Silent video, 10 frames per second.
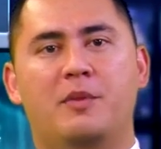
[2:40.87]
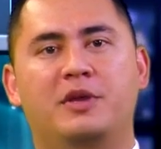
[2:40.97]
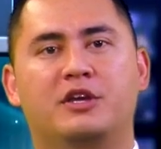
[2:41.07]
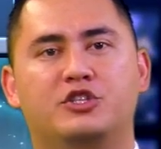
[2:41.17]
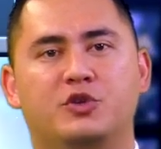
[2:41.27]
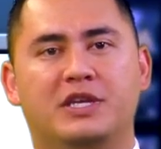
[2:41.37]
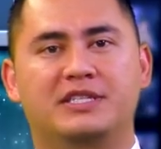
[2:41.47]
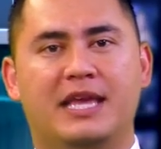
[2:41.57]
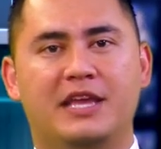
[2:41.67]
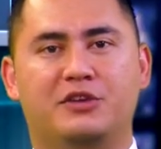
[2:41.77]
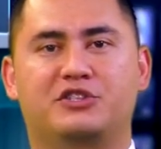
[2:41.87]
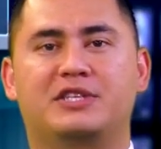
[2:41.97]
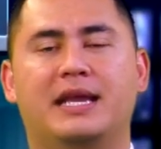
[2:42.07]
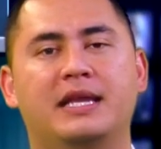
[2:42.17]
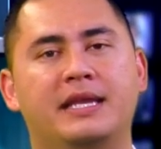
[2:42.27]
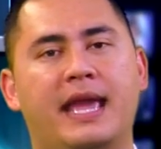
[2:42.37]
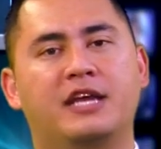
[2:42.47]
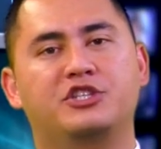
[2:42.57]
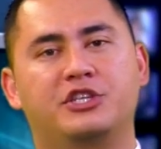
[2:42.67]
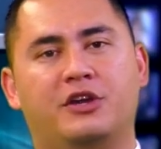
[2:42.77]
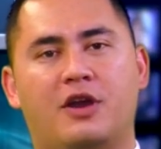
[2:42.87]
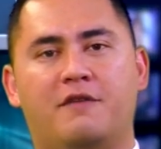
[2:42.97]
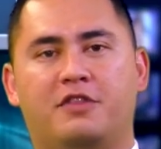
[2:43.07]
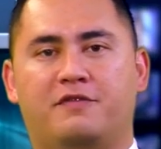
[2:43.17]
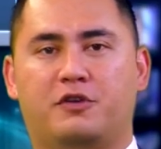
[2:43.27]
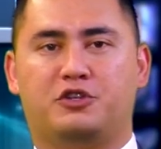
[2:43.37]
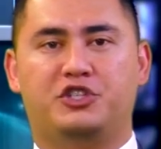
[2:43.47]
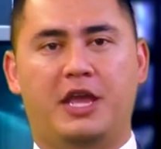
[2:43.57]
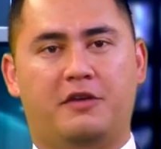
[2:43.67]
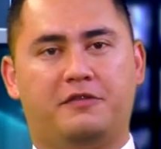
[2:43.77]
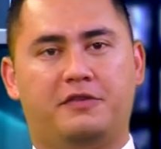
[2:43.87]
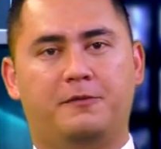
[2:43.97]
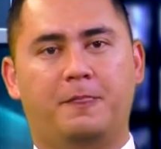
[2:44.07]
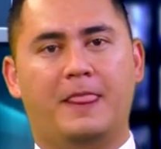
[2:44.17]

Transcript: because you can take your second cashier off the first shift.